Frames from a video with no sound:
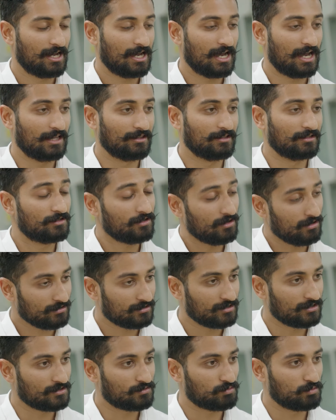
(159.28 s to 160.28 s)
and the
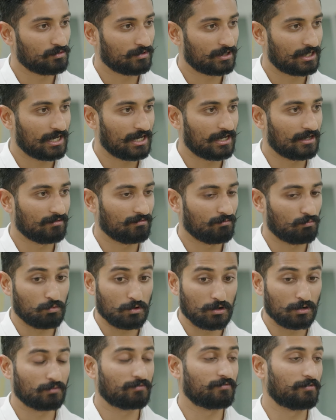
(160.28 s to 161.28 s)
doctors will get
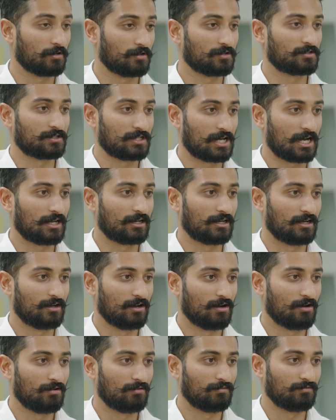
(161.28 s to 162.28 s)
world-first data
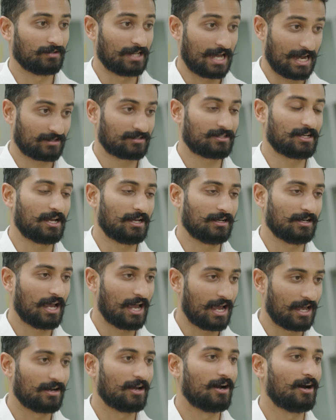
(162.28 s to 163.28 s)
of lactate
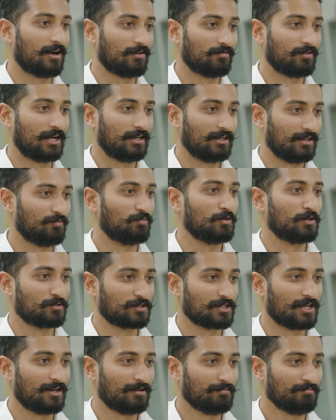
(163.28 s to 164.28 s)
and heart rate in real
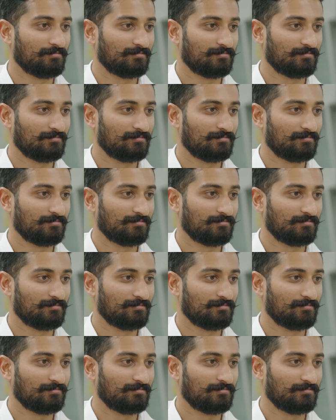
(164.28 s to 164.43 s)
time.